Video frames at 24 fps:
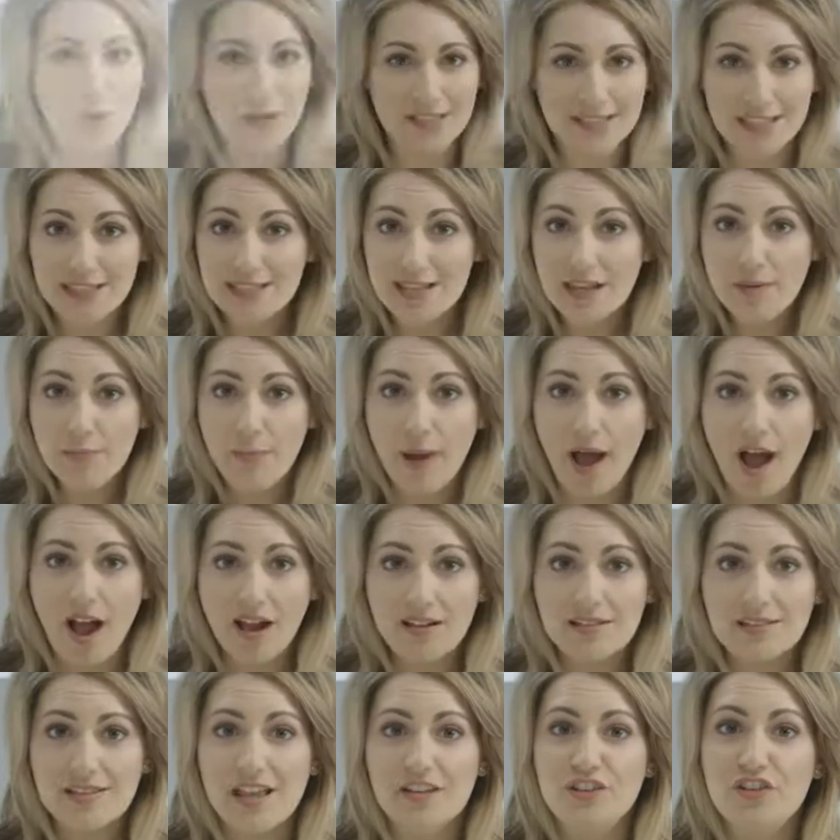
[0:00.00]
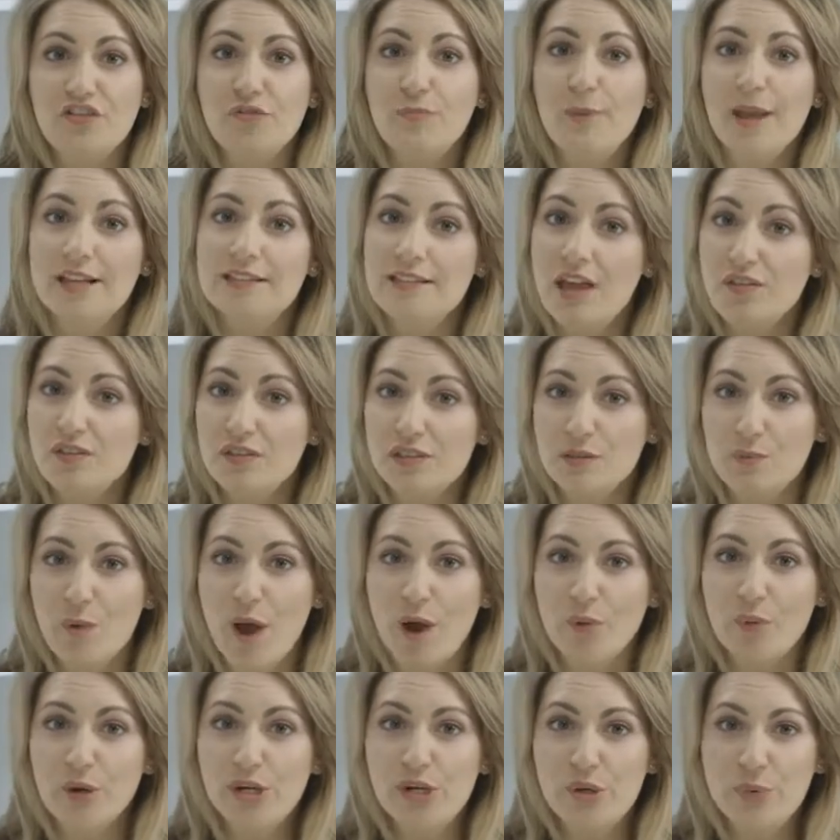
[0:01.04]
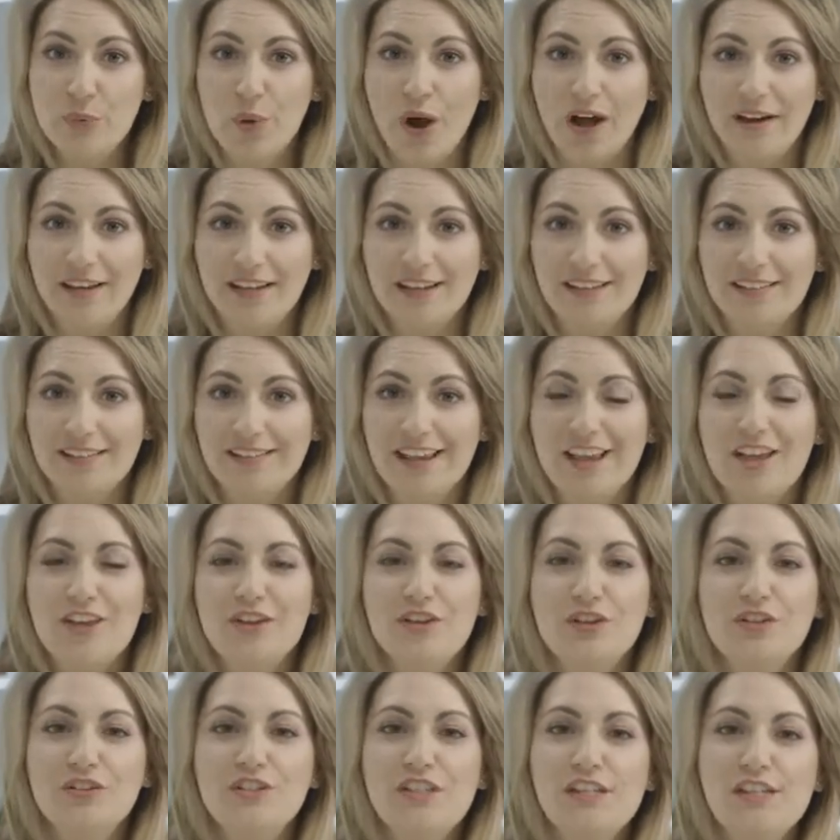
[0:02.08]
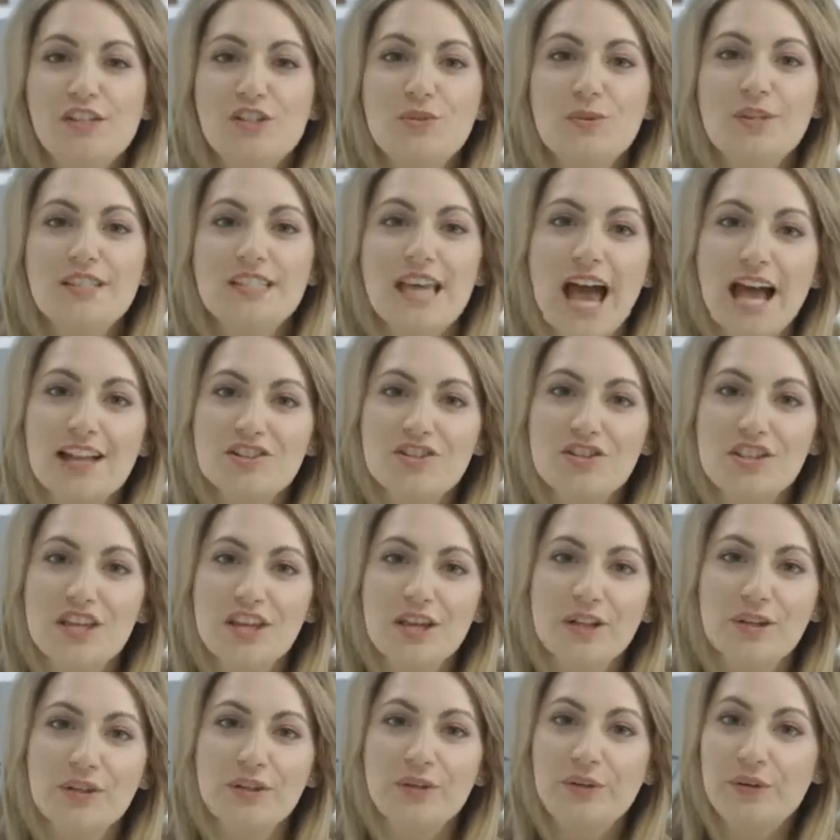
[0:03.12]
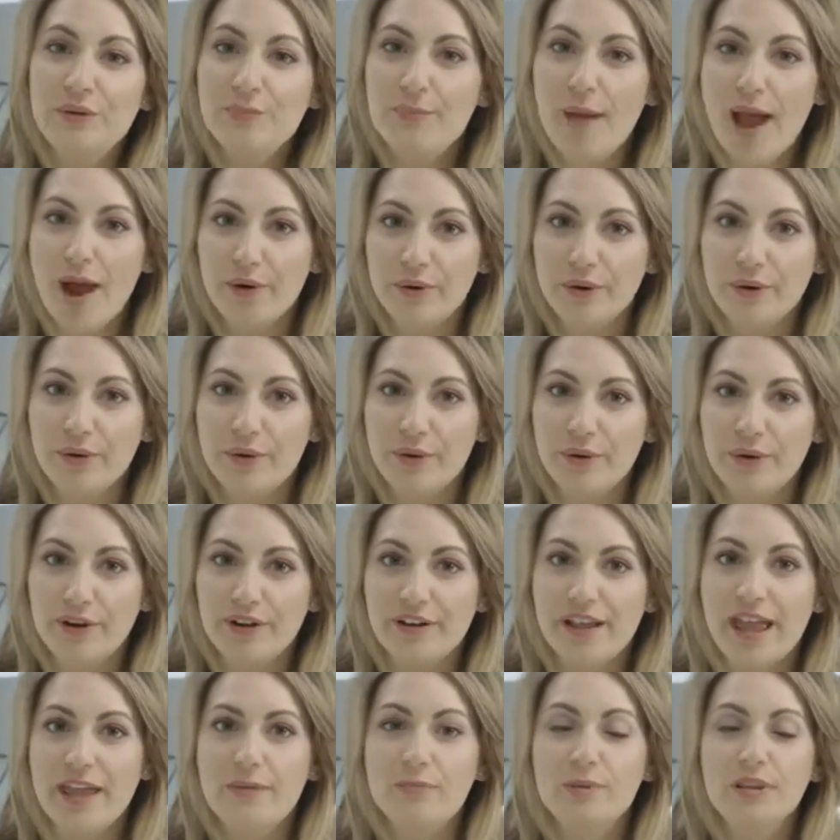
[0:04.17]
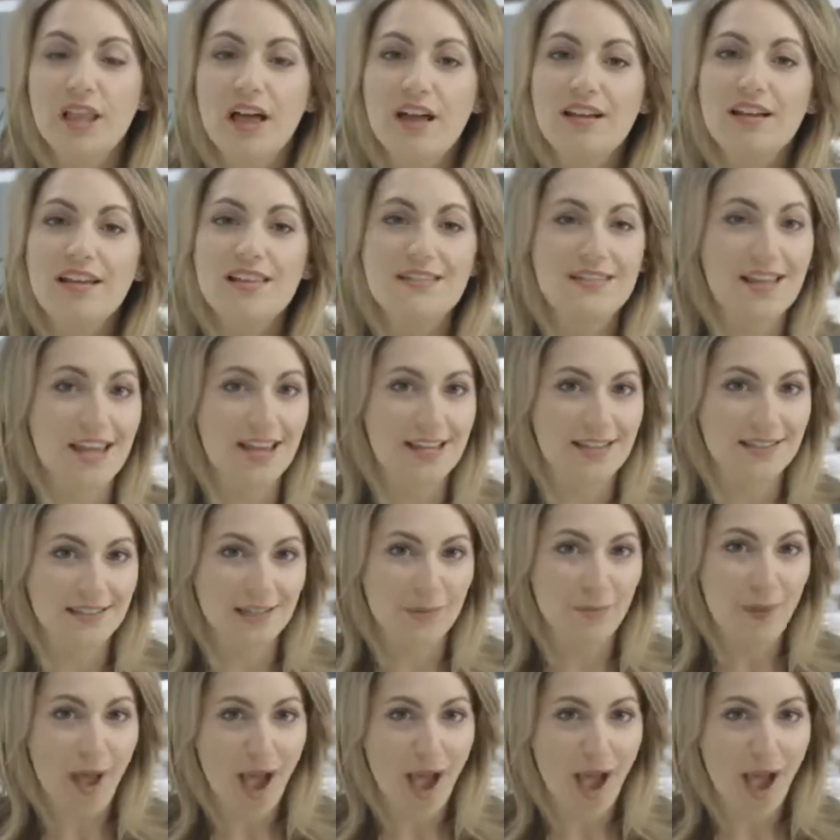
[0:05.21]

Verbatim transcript: Once it's unboxed and you've picked out the spot where you want it, you'll need to attach the included power cord and plug into A C